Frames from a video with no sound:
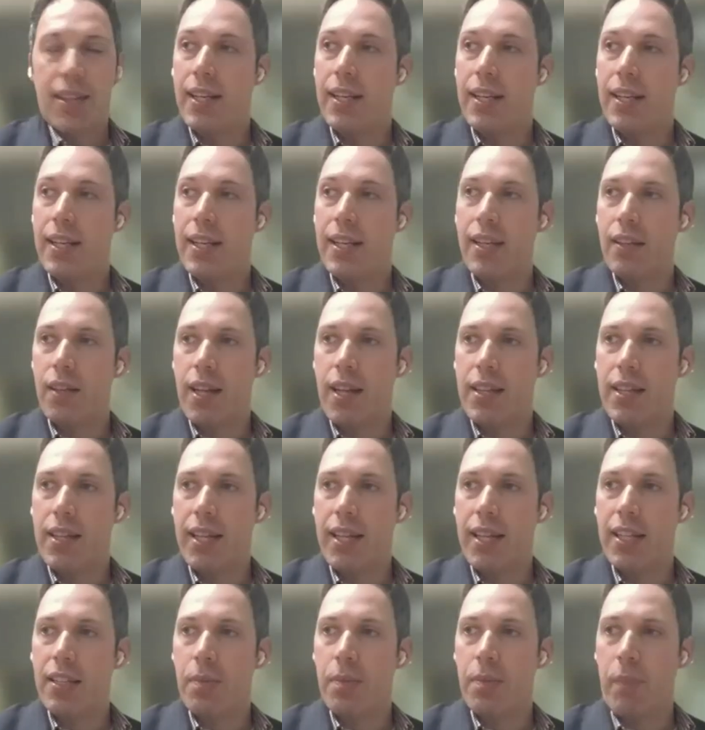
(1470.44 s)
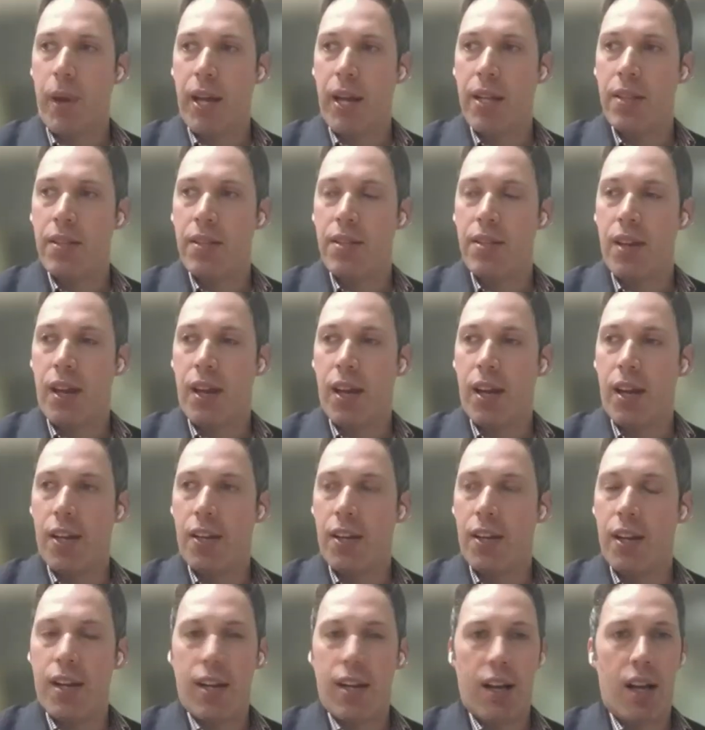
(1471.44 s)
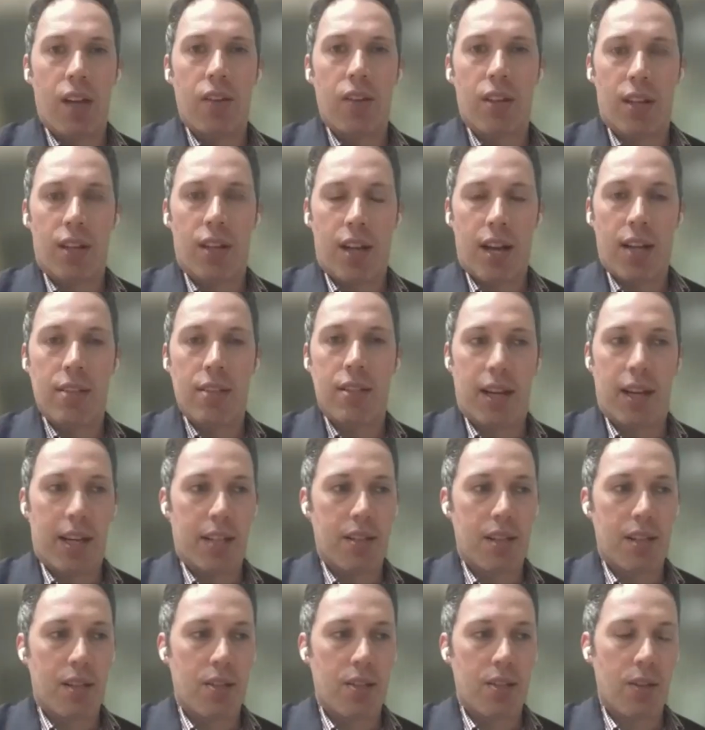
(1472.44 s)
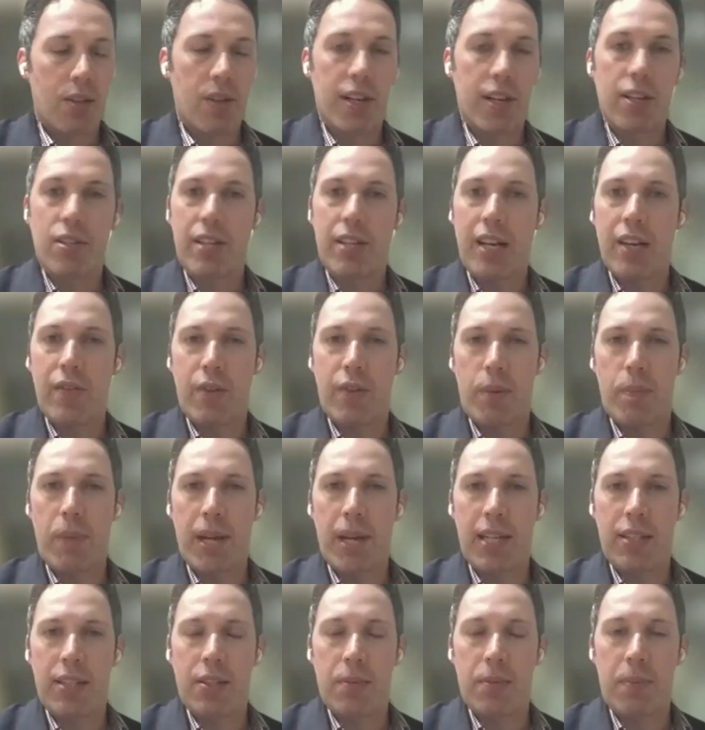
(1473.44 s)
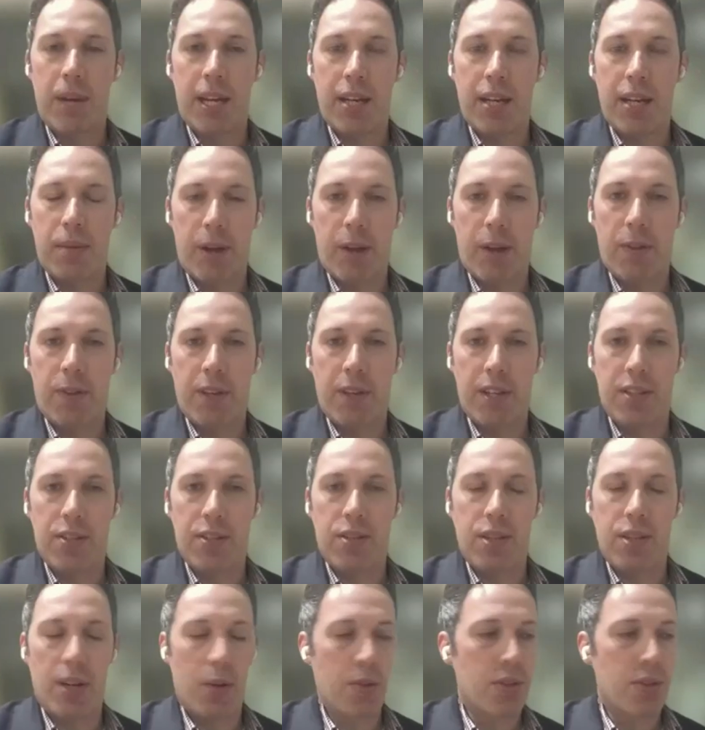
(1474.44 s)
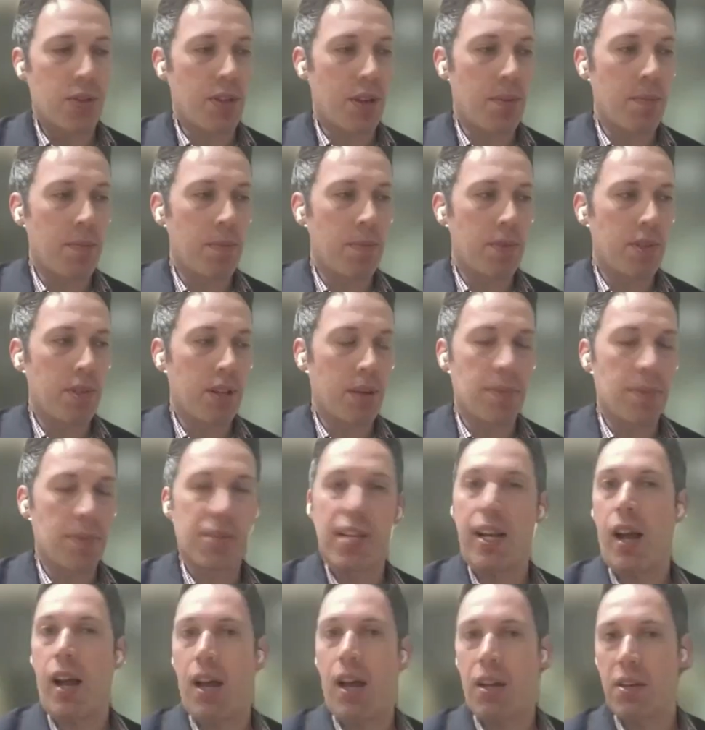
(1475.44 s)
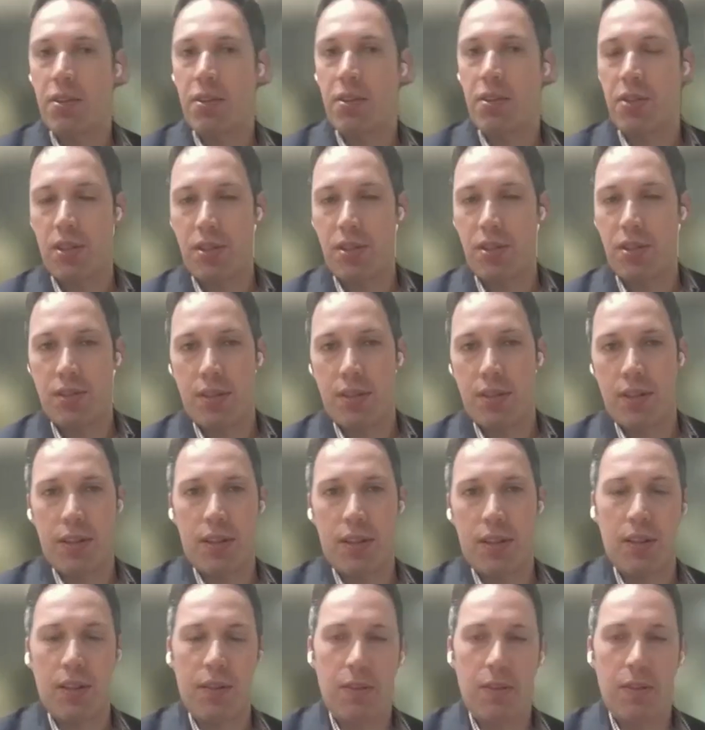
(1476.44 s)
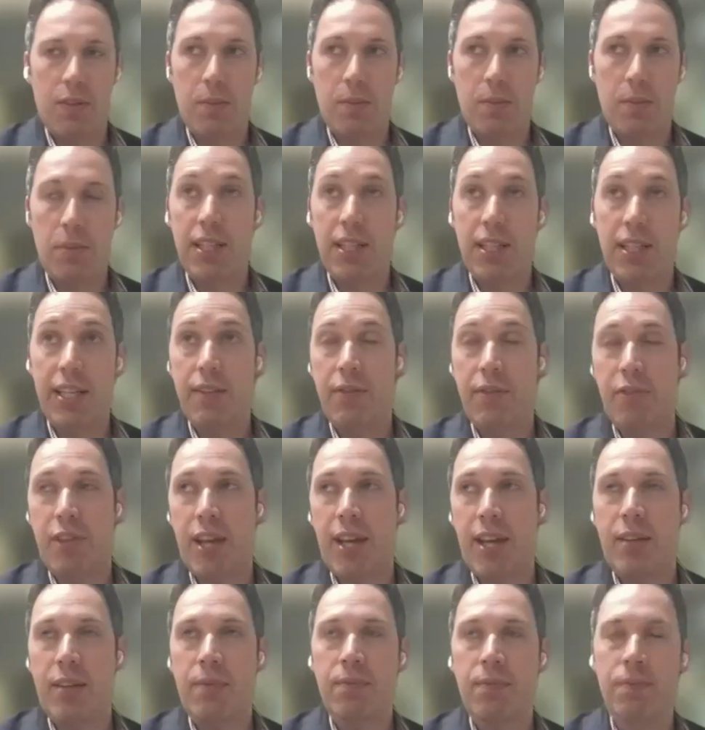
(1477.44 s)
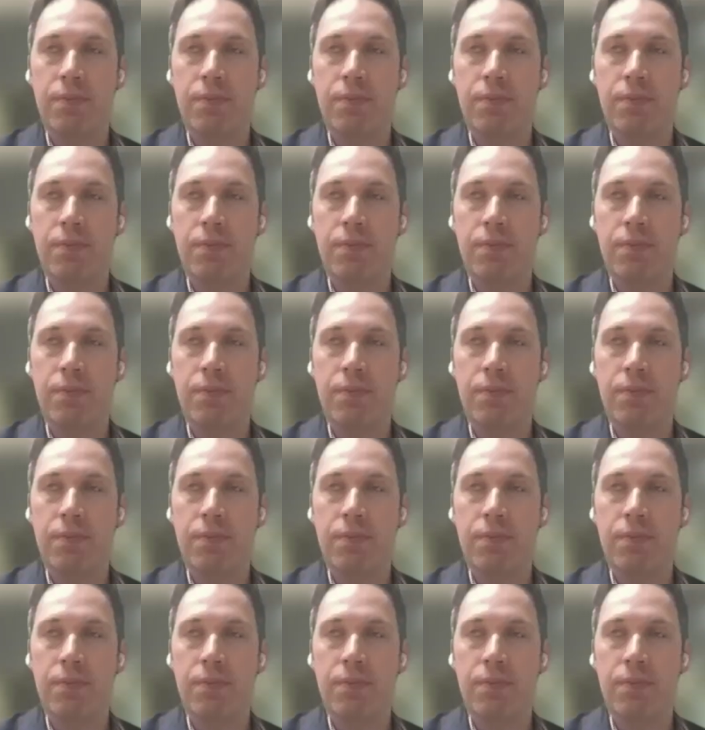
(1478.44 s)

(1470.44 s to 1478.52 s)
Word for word: i think i think it depends on uh, on the context and so there's kind of a big debate about this you know some some psychologists believe that